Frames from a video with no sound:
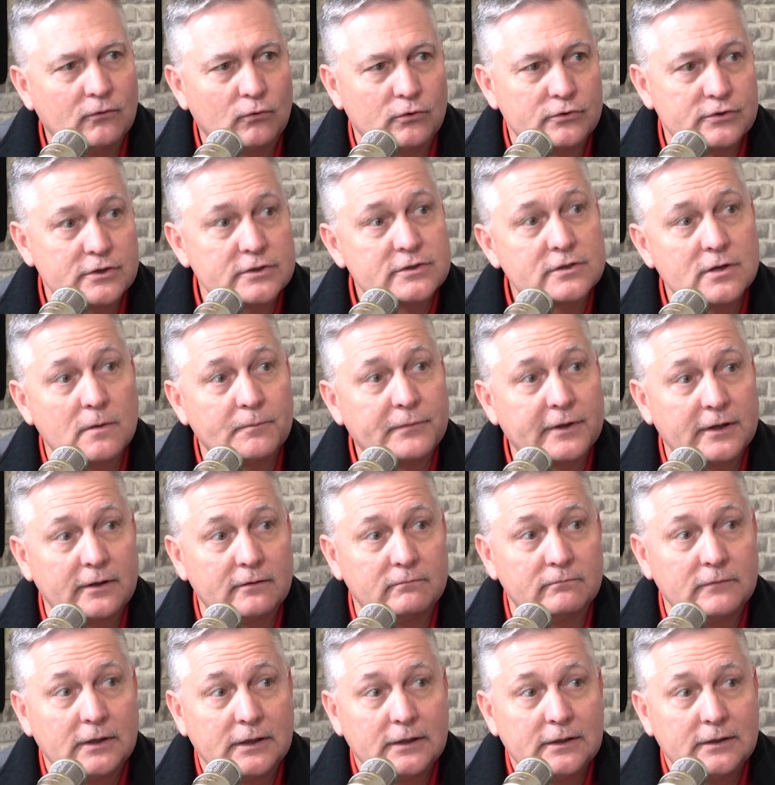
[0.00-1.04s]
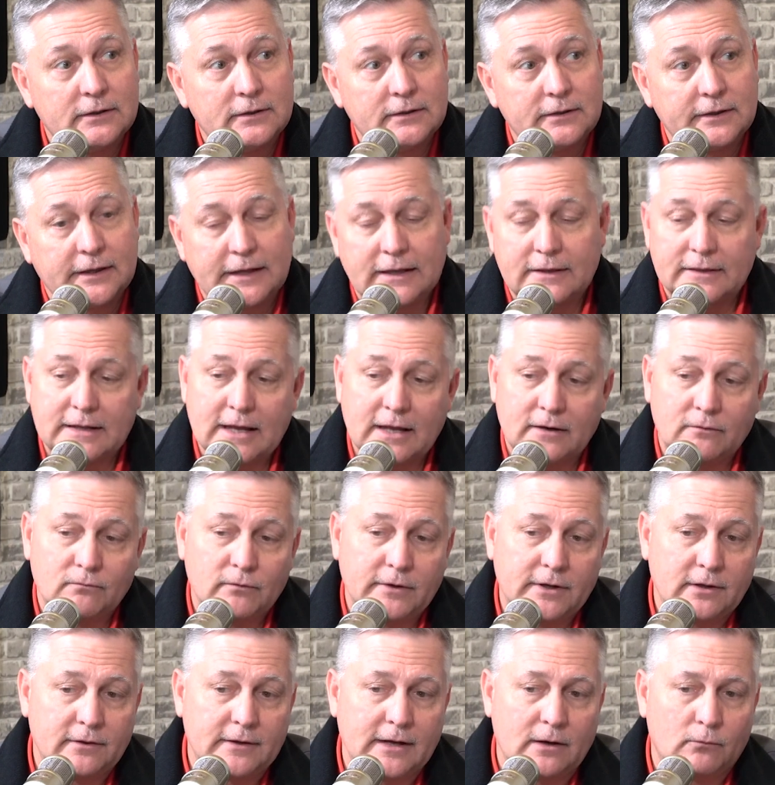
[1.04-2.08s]
or just something in
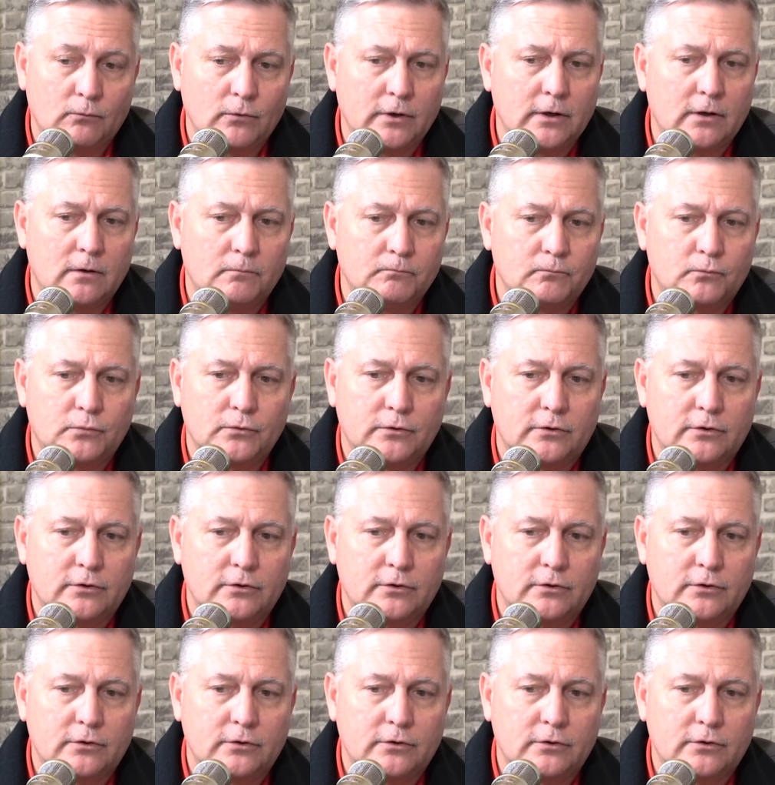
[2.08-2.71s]
that realm?